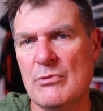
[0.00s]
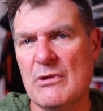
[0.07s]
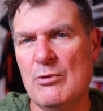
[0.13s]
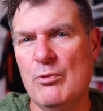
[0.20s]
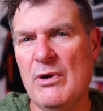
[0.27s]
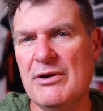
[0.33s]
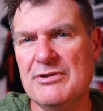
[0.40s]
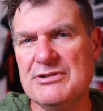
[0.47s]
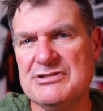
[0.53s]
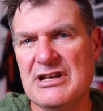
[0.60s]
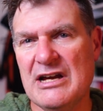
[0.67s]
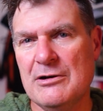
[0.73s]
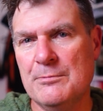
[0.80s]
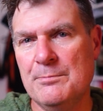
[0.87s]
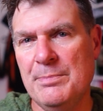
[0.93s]
Whereas the
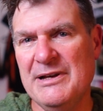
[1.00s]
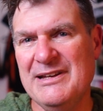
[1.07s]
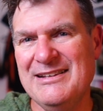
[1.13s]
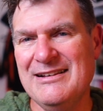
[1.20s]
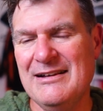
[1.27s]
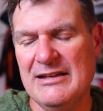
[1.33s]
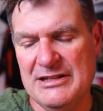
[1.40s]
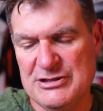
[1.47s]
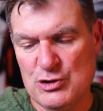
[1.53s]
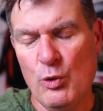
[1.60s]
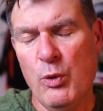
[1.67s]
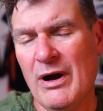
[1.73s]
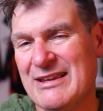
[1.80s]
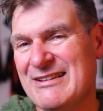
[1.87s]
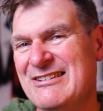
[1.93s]
Alpina is quite